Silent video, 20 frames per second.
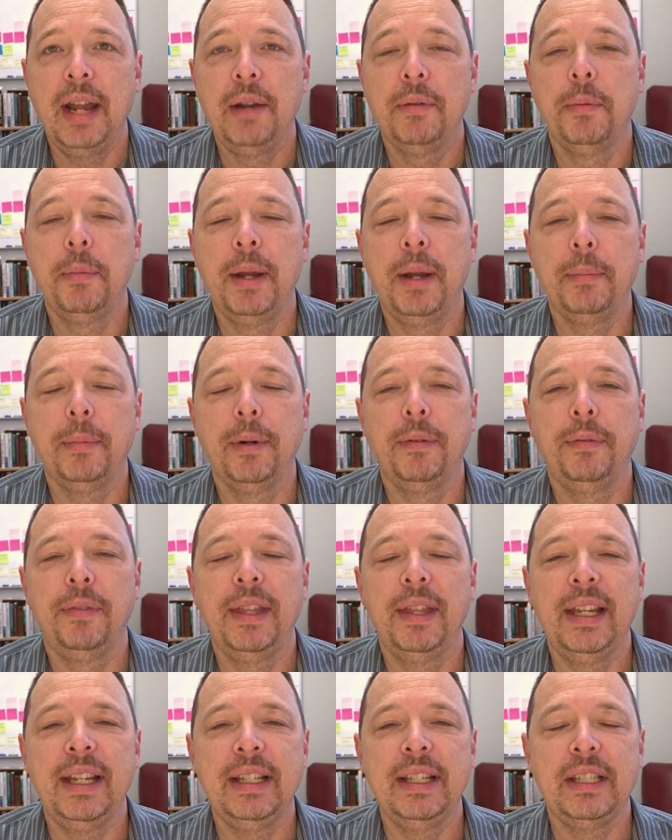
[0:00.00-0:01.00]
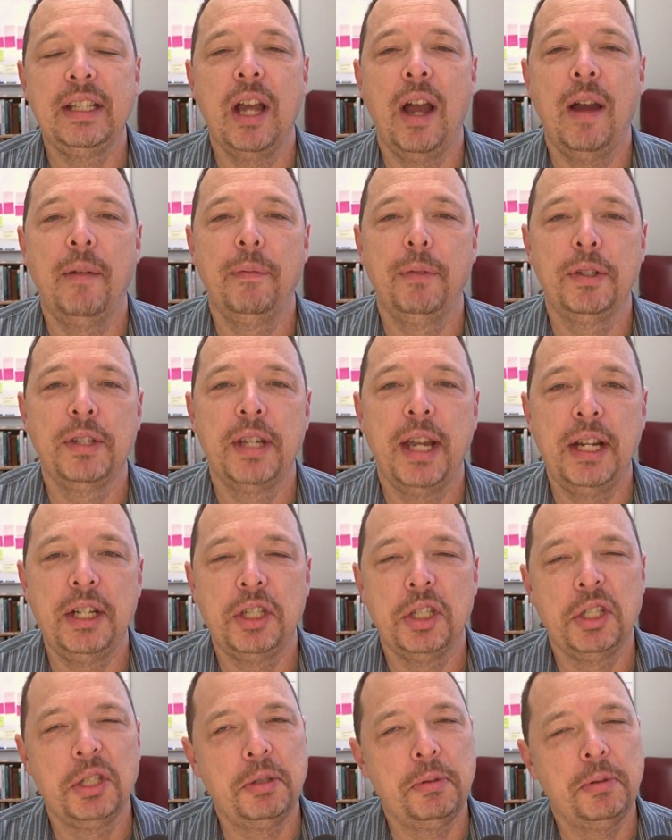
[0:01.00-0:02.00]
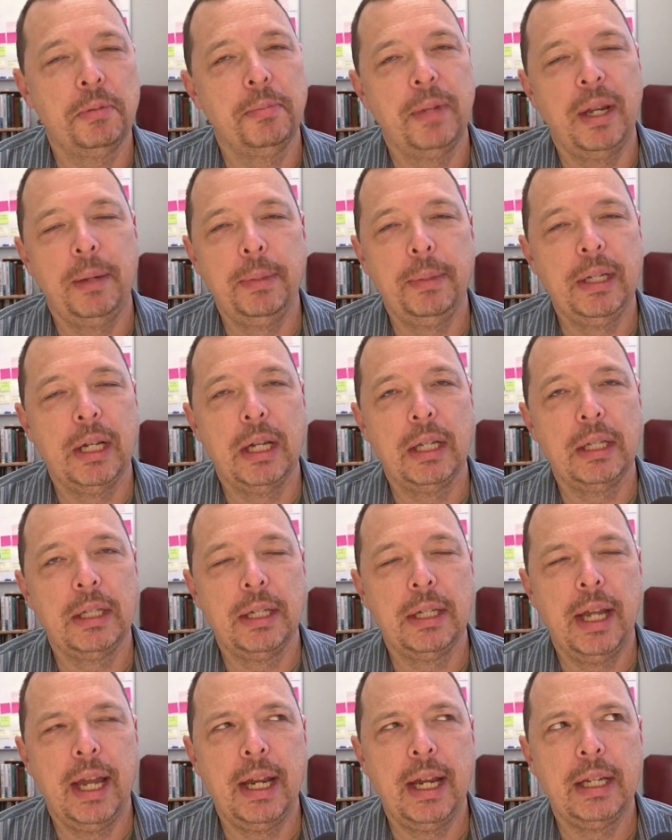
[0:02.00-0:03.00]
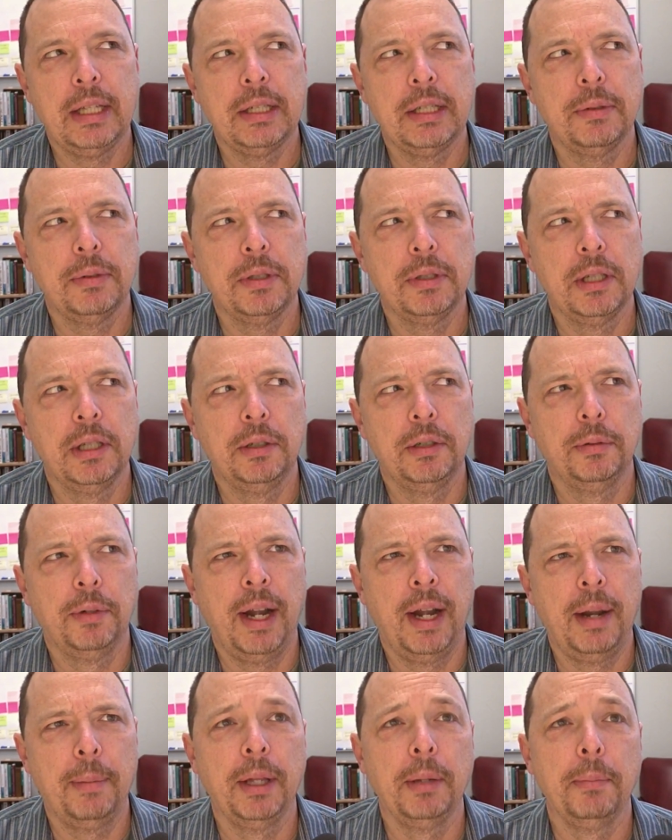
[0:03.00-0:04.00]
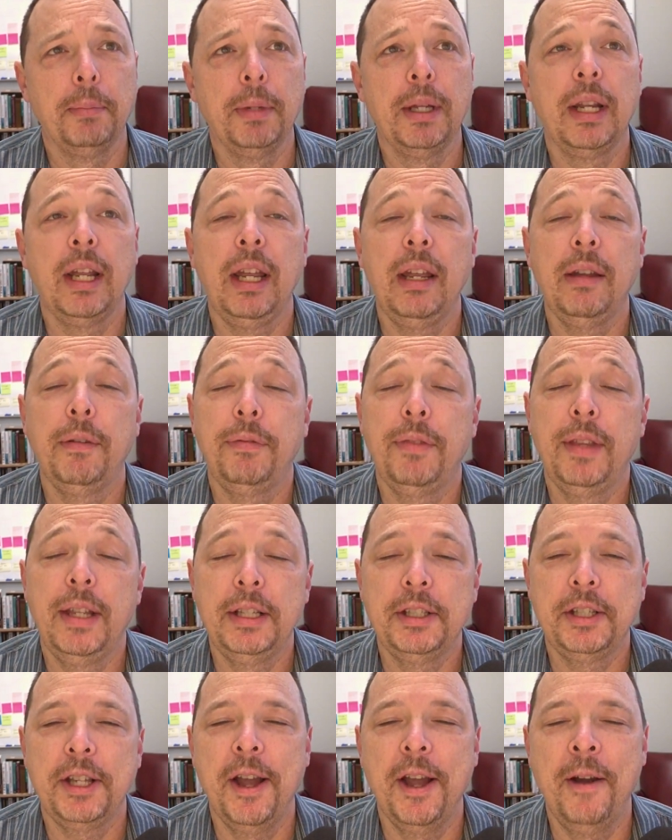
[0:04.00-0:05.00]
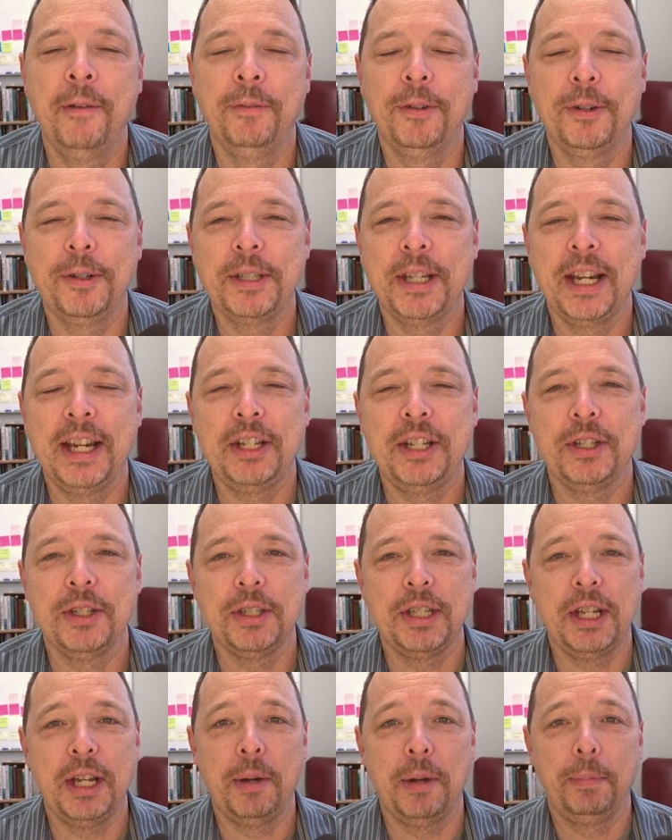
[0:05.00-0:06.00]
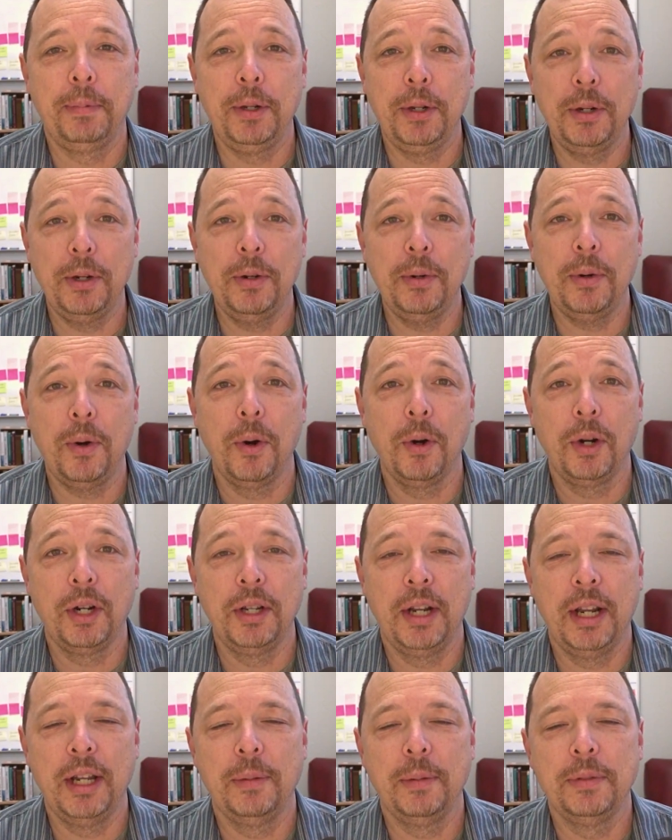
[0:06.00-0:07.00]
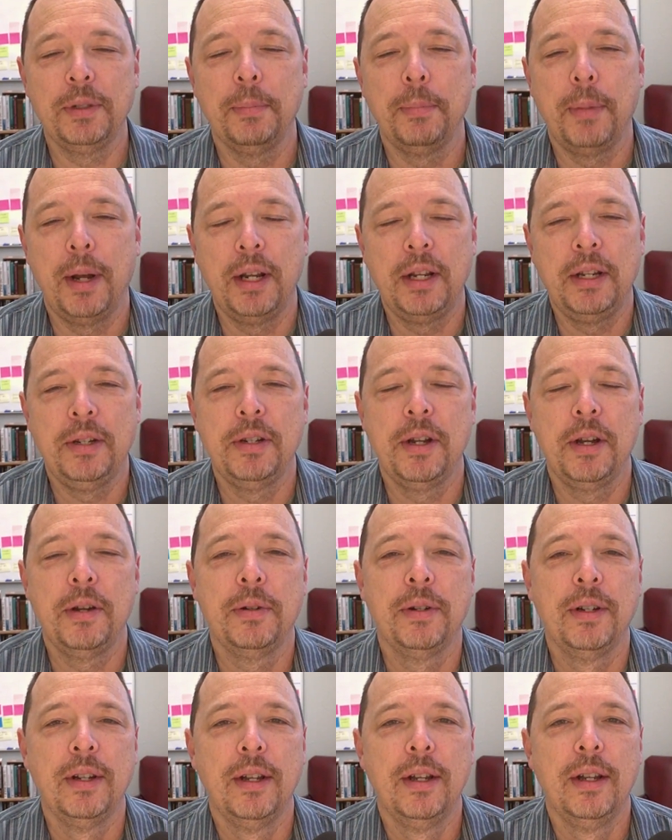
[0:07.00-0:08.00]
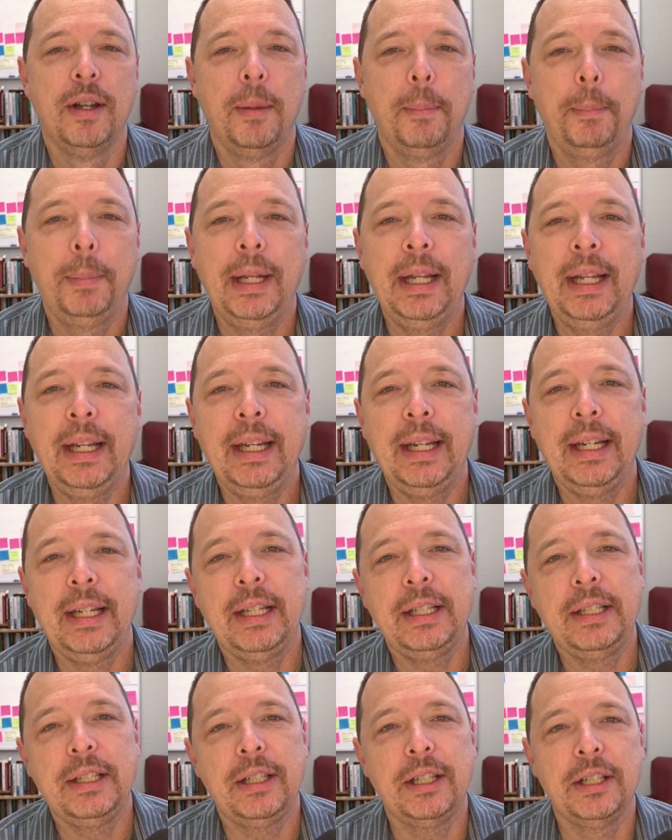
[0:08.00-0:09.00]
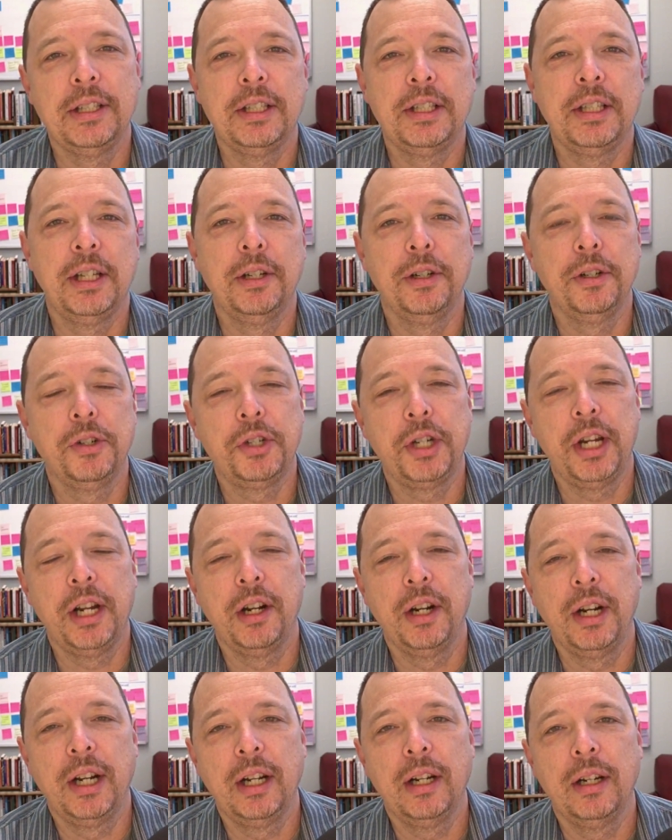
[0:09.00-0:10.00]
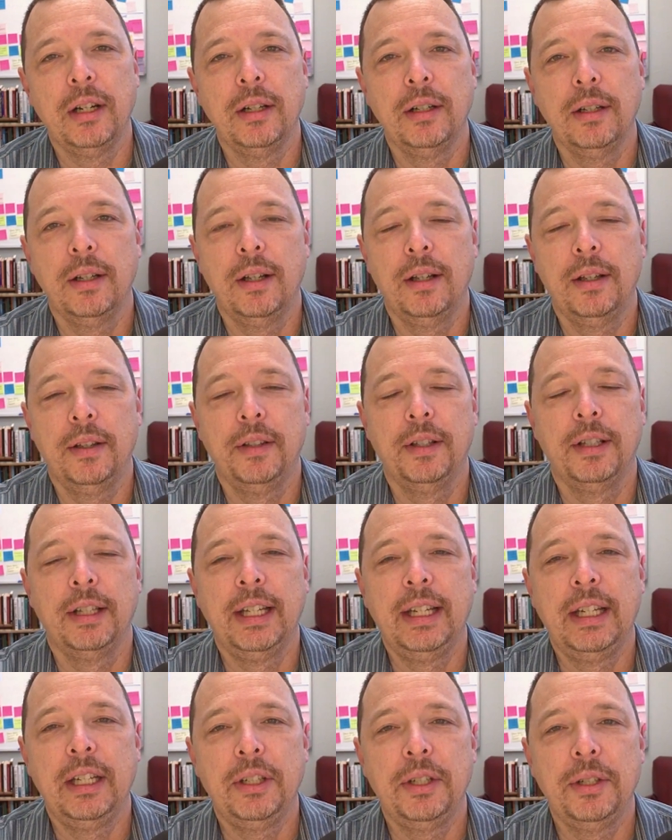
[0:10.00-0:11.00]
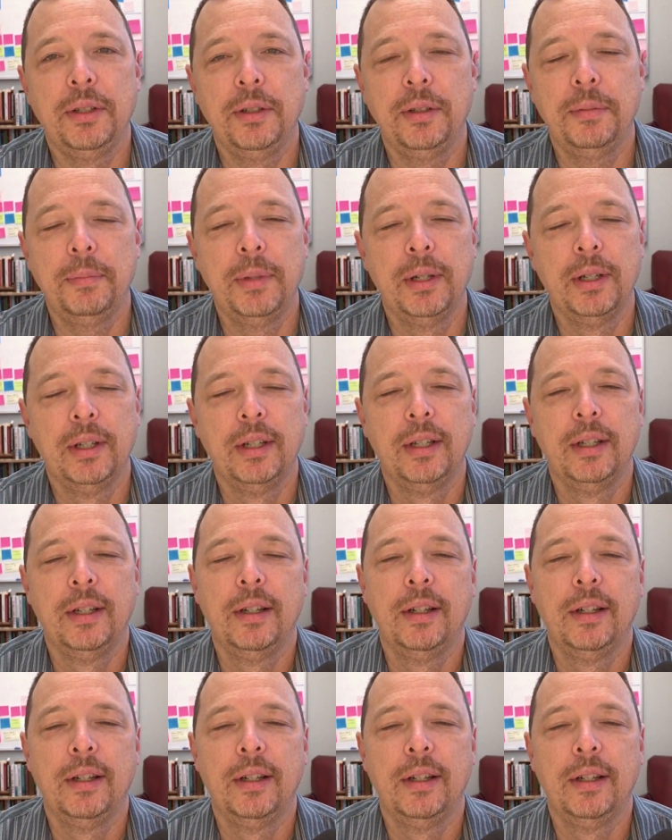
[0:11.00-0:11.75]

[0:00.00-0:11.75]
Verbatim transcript: Hey, remember, if these conversations, maybe not today's, it was a little rambling, but if these conversations help you or could help somebody you know, please consider sharing uh, the link to them